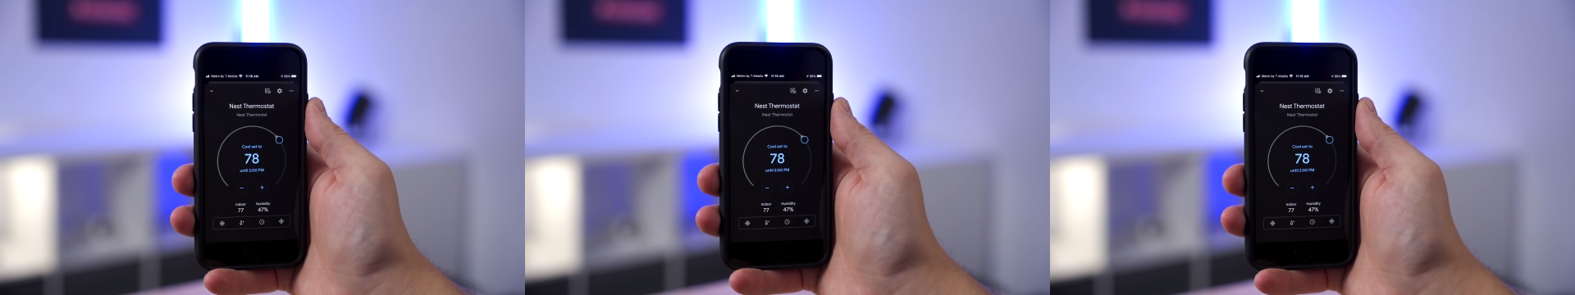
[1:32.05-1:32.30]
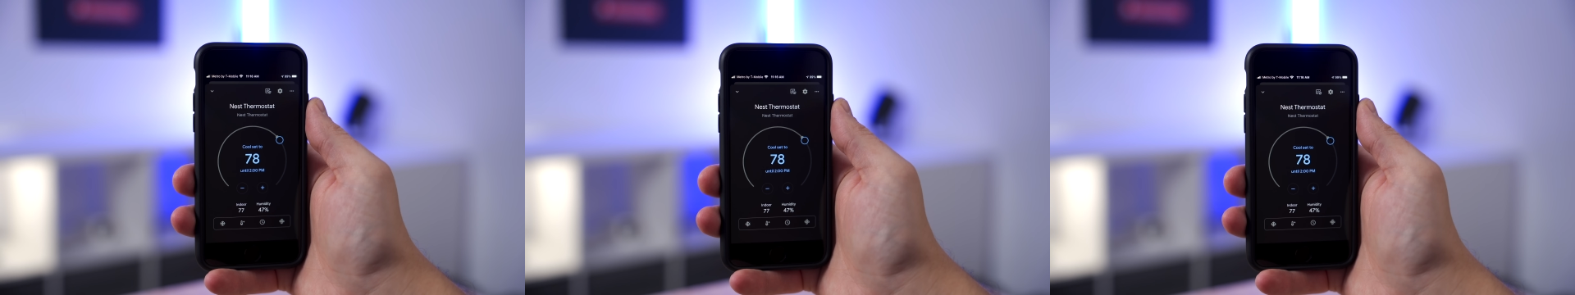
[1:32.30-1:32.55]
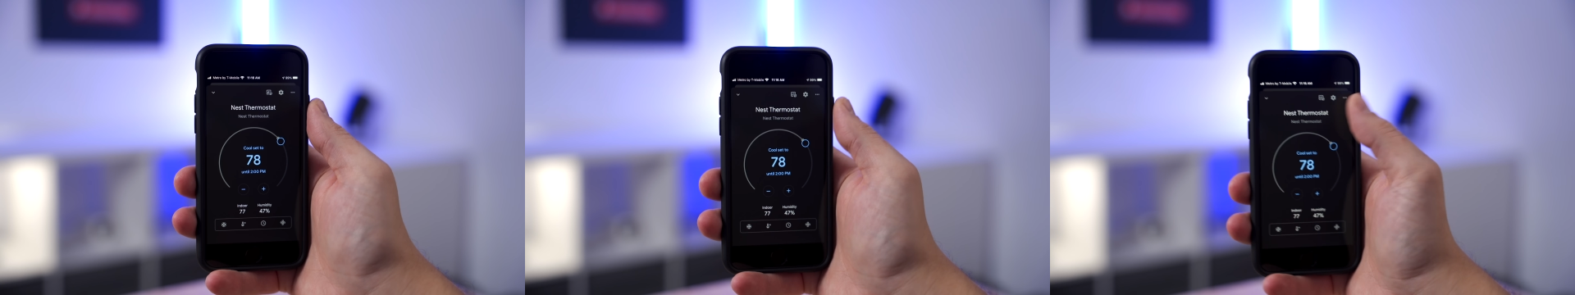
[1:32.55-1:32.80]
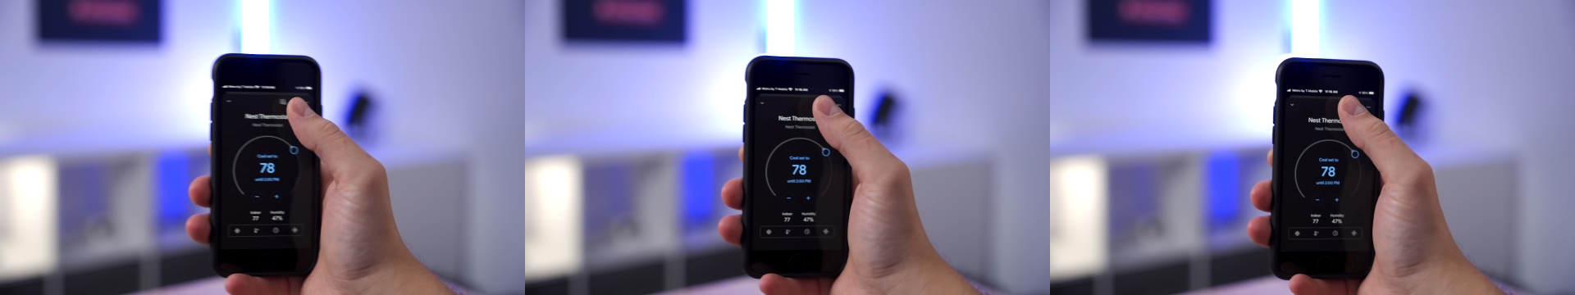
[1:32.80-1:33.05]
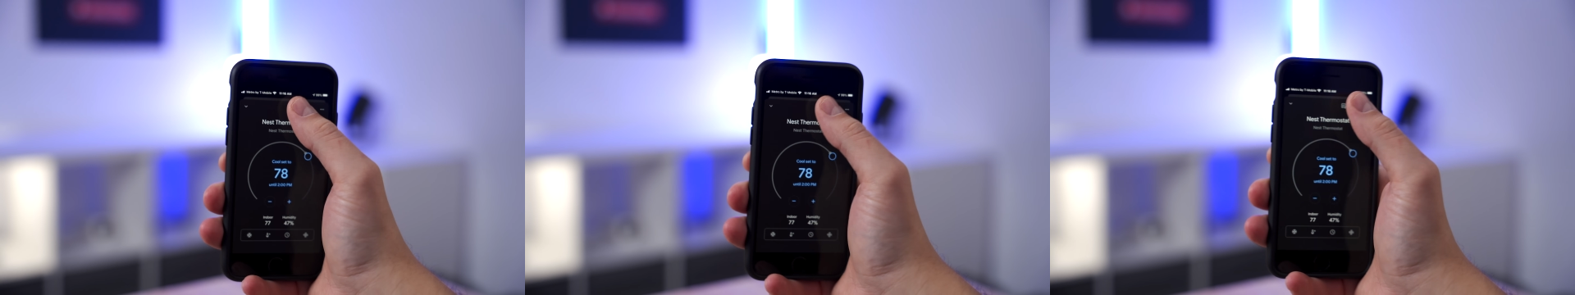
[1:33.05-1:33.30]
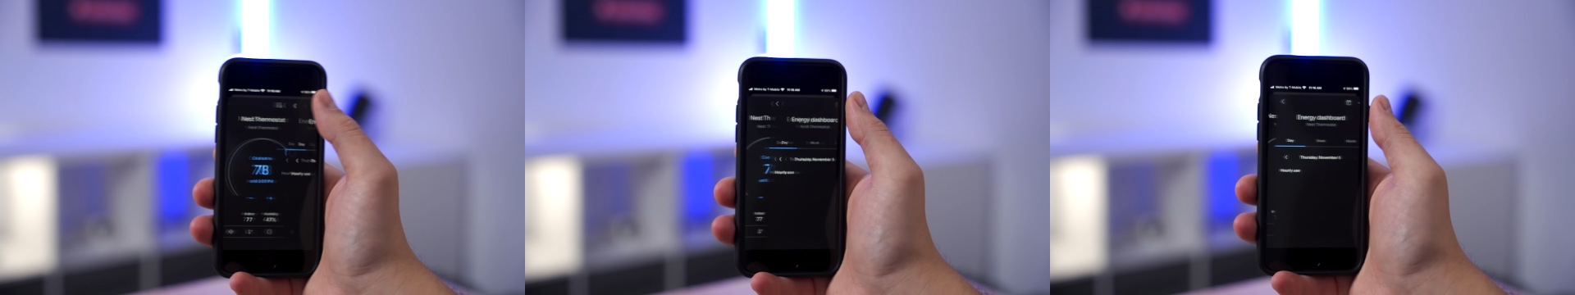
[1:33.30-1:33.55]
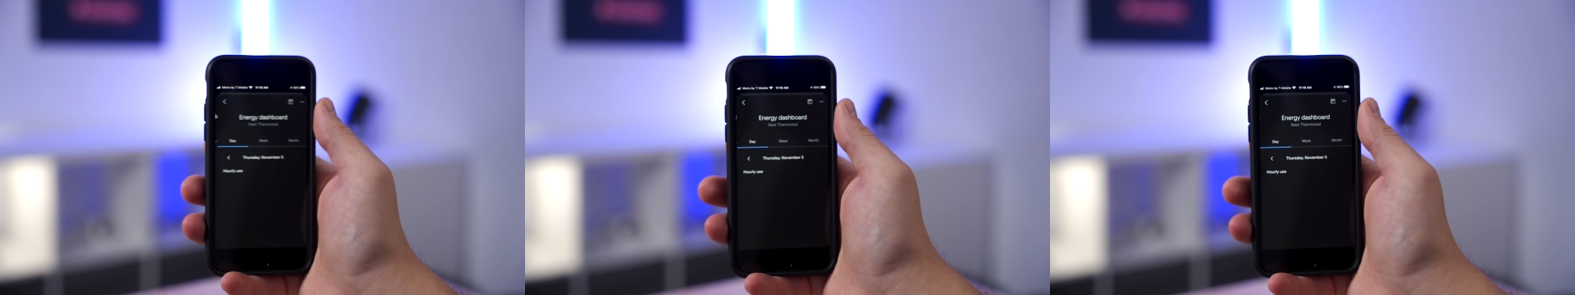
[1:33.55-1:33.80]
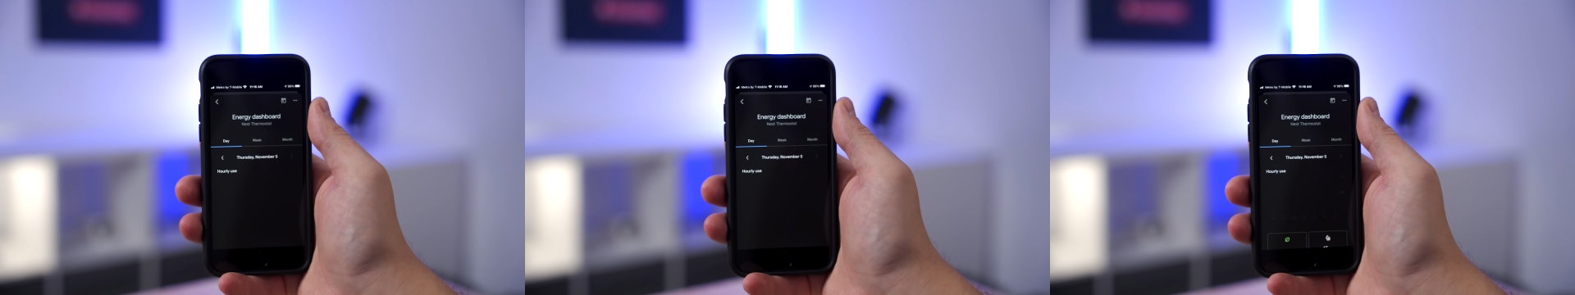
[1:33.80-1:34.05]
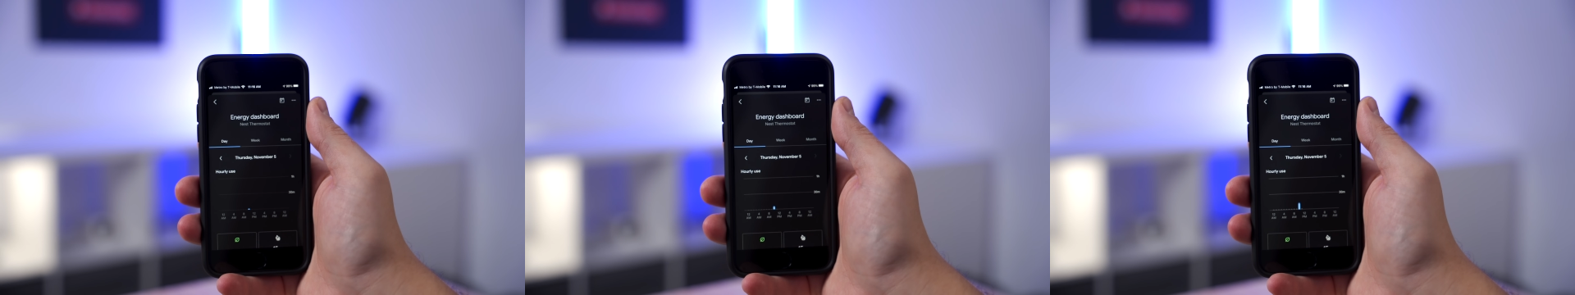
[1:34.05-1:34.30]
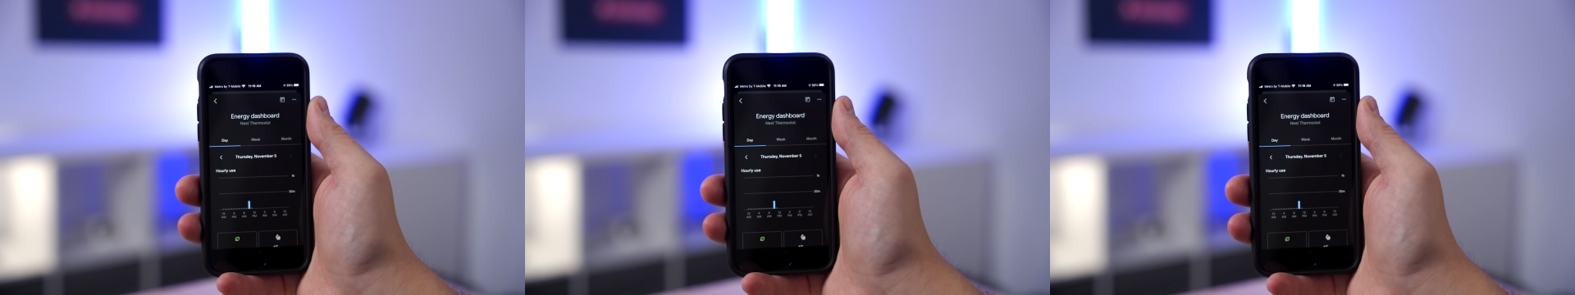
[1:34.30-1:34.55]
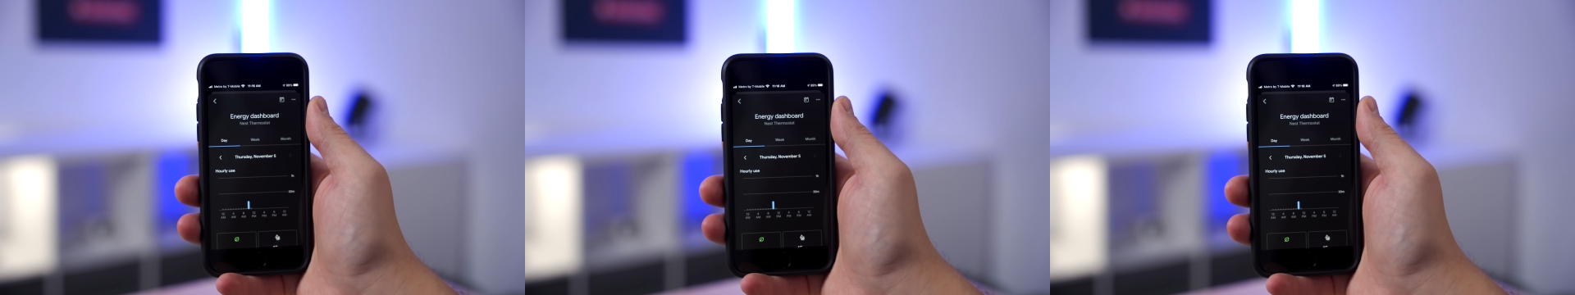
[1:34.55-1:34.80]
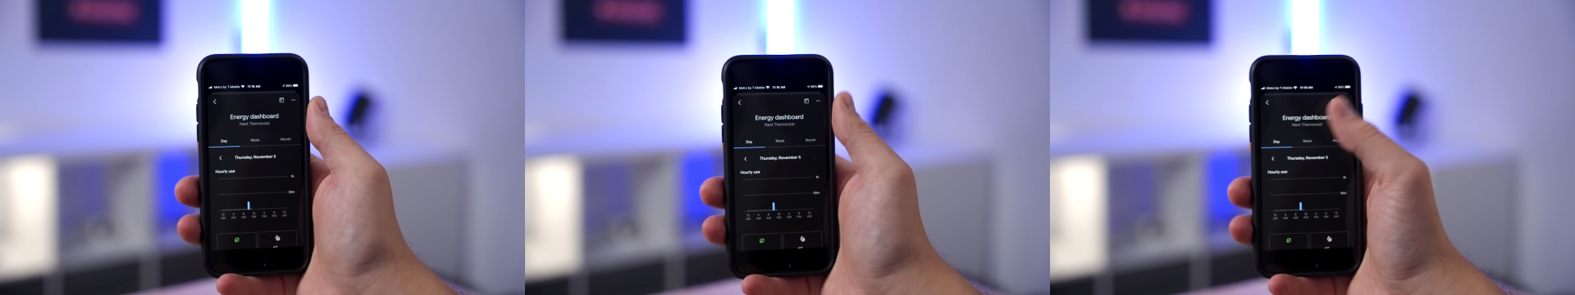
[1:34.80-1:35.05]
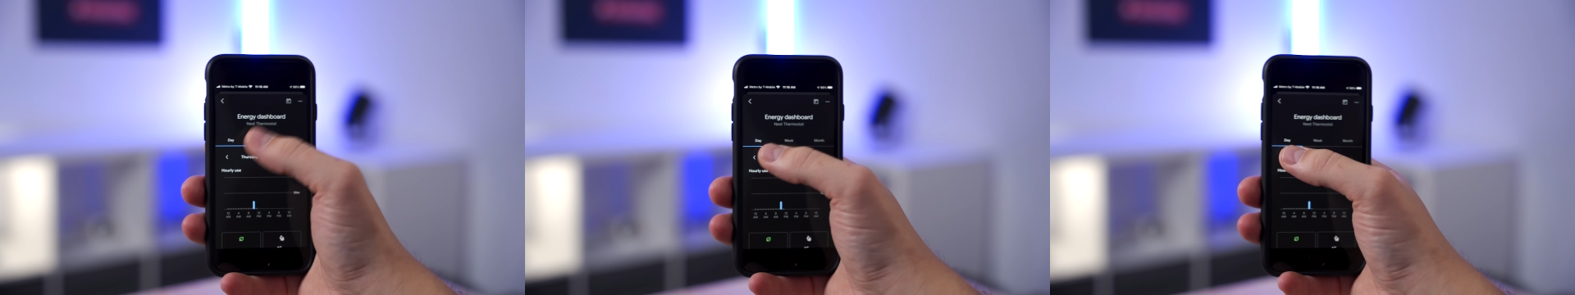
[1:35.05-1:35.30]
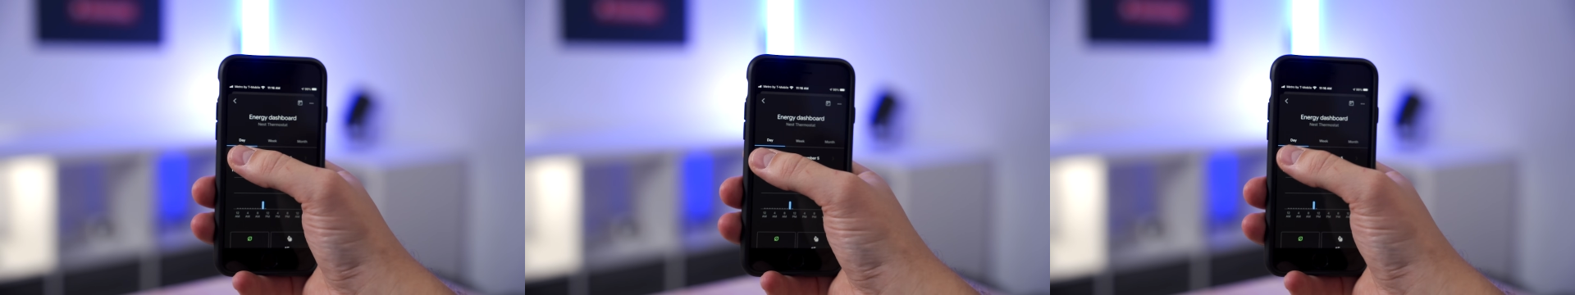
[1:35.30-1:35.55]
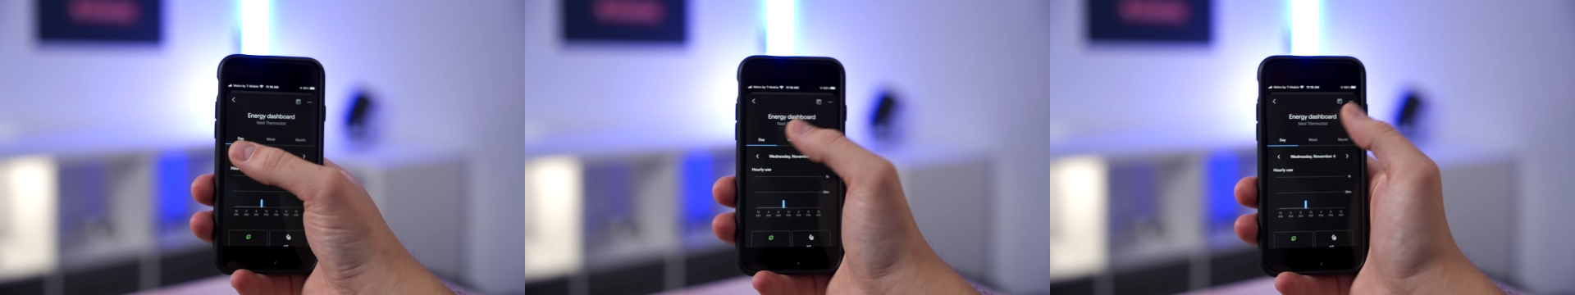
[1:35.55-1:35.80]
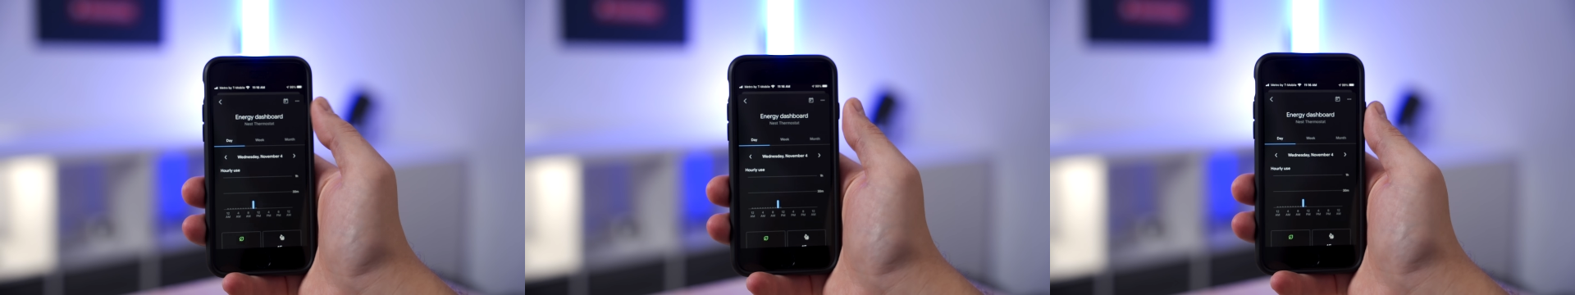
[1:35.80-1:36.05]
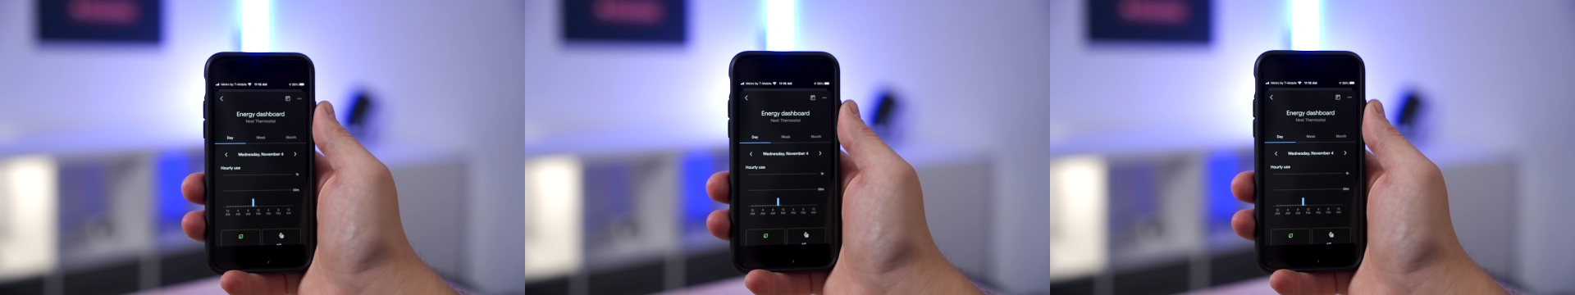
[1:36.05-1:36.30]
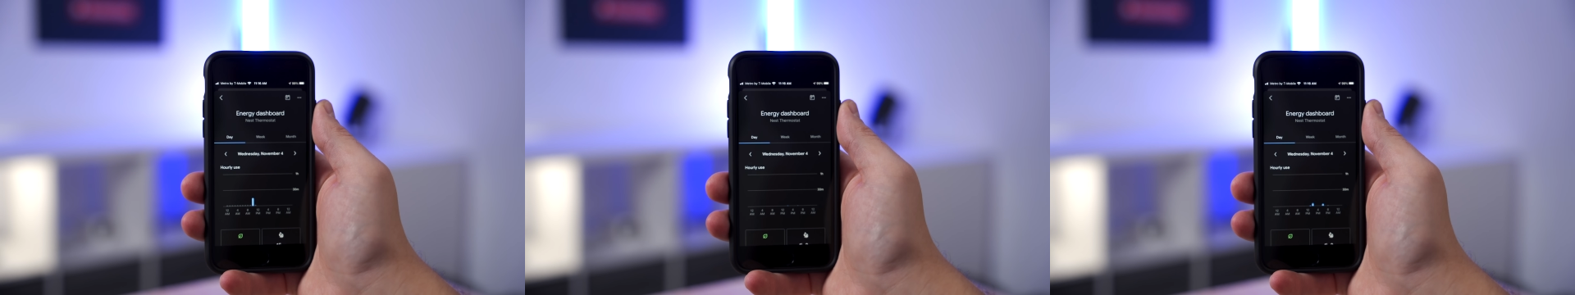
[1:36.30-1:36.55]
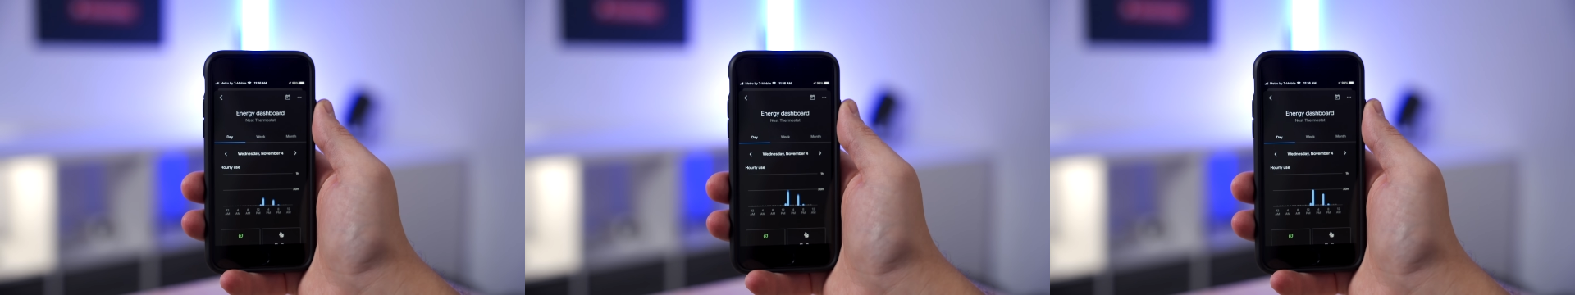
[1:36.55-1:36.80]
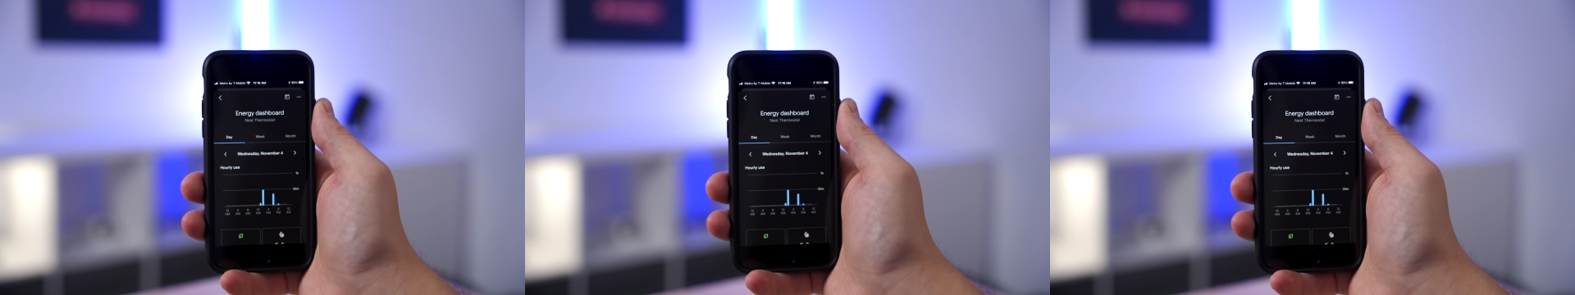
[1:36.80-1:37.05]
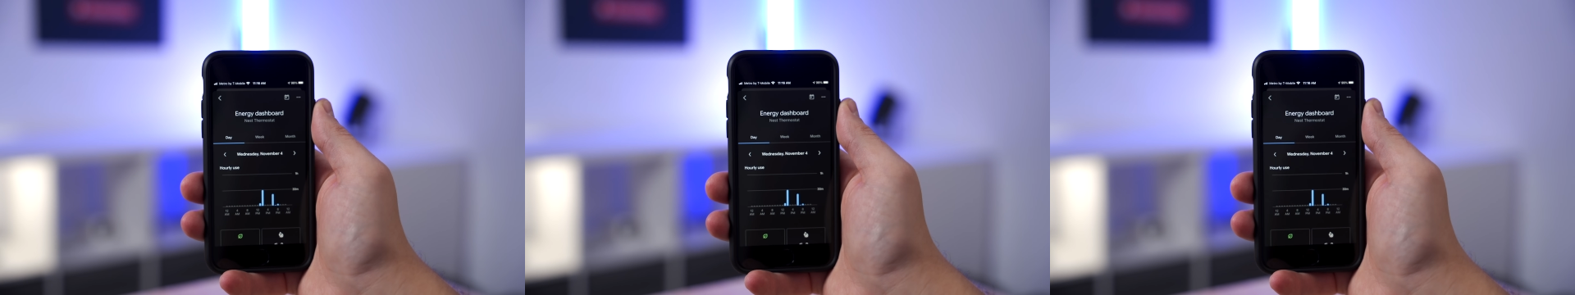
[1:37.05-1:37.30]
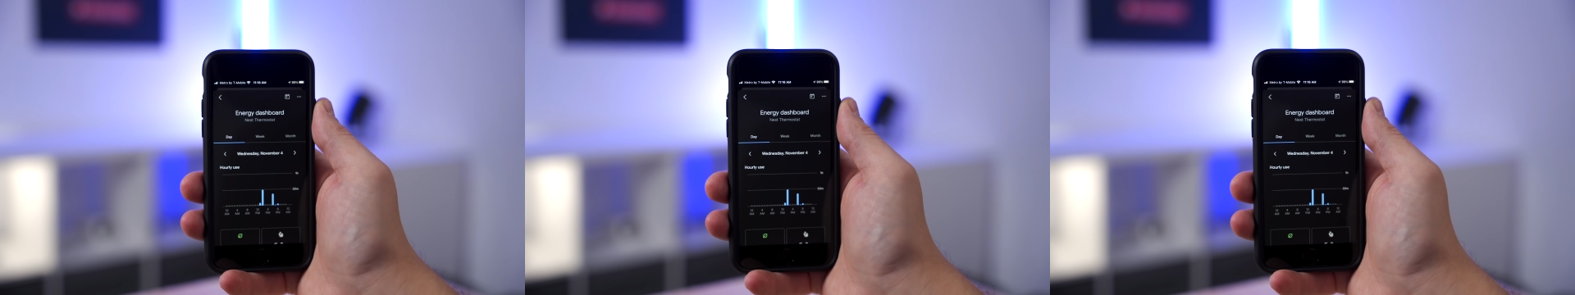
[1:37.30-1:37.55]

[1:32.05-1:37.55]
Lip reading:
No face is visible, so there are no lips to read.